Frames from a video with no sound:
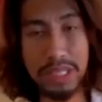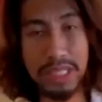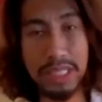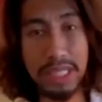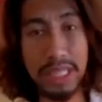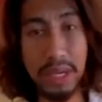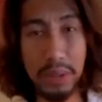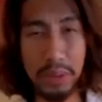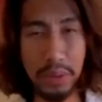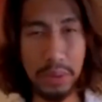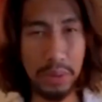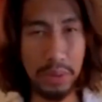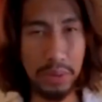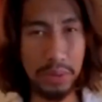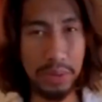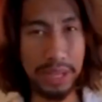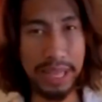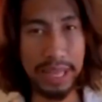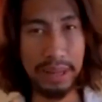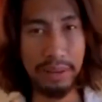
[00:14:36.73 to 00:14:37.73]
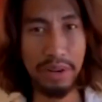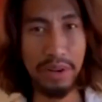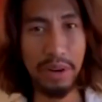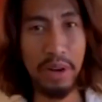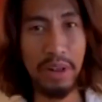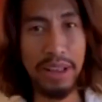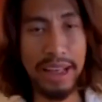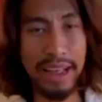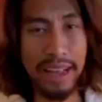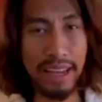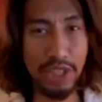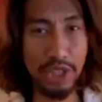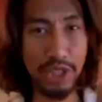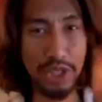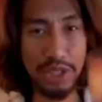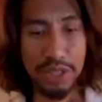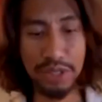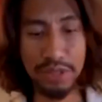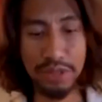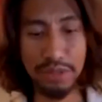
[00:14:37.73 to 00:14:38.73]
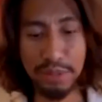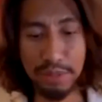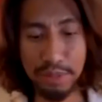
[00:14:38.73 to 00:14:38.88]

slow. Now they're all action.